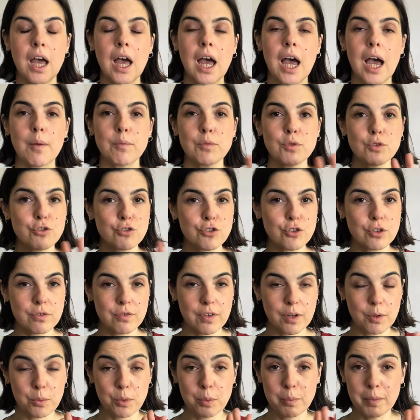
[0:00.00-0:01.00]
I'm not sure if
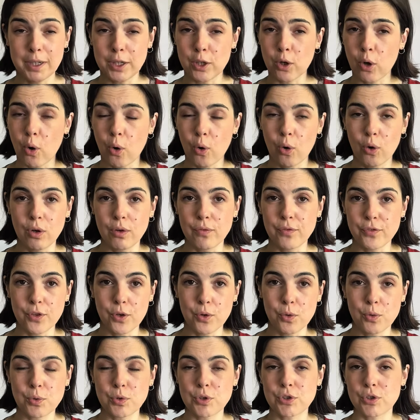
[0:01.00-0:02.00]
I will make all of
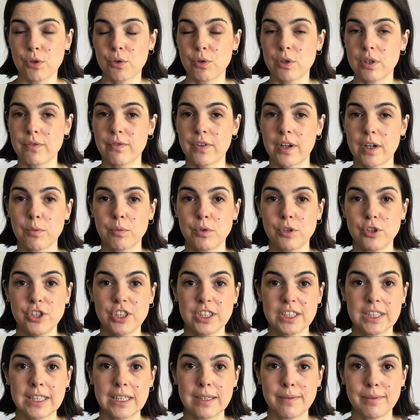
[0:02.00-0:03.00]
those or if I will
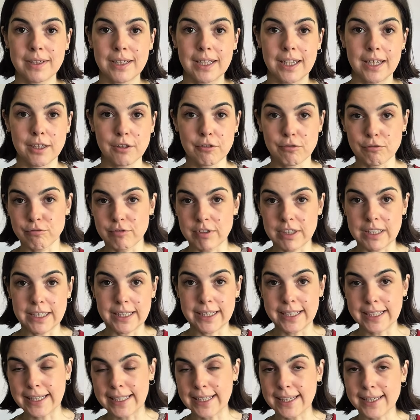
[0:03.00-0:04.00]
just leave it like really
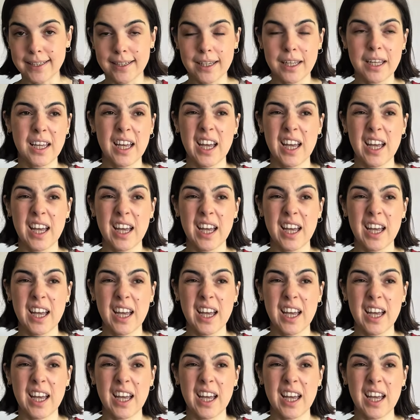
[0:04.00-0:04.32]
clean.